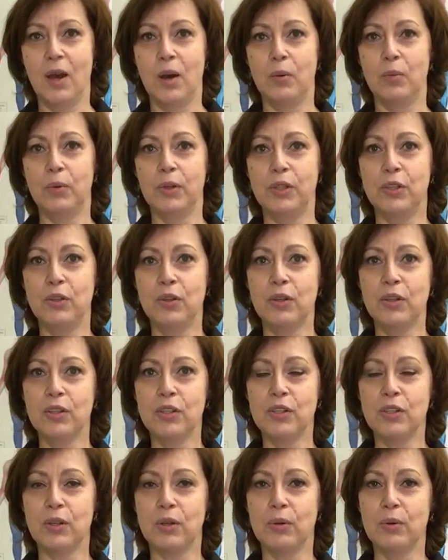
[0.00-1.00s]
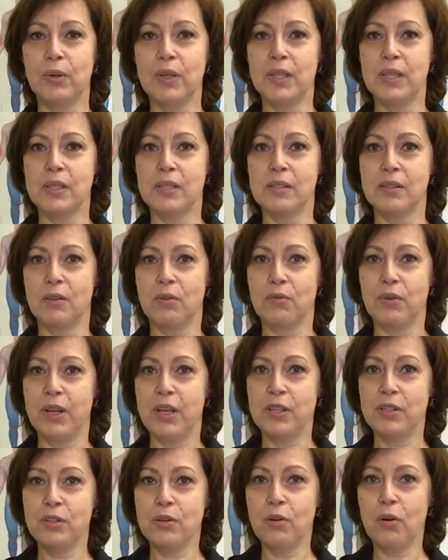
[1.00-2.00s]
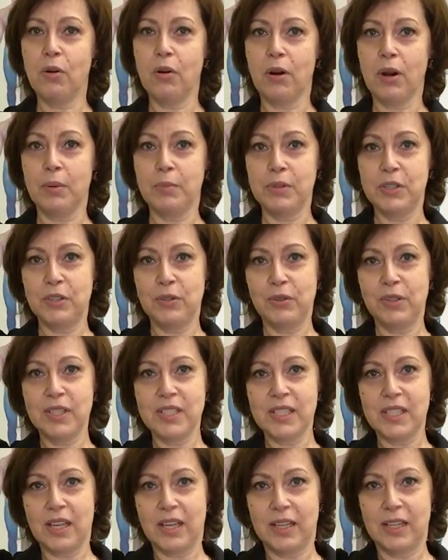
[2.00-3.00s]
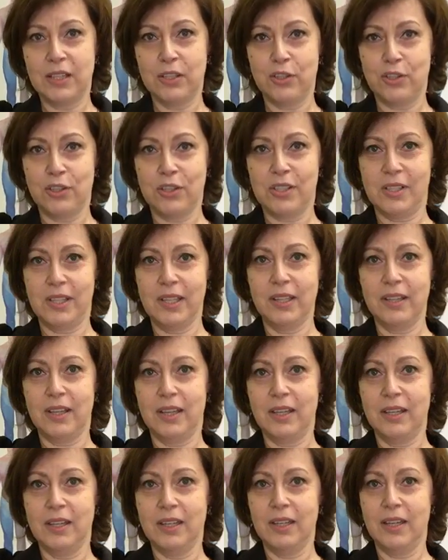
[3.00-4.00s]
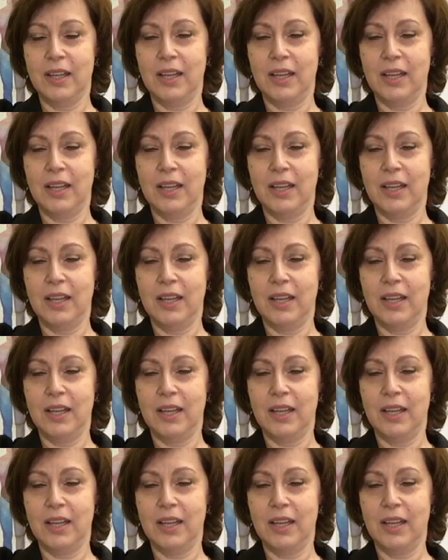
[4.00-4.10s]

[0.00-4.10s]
What you can do is raise your arm to the side, just like that.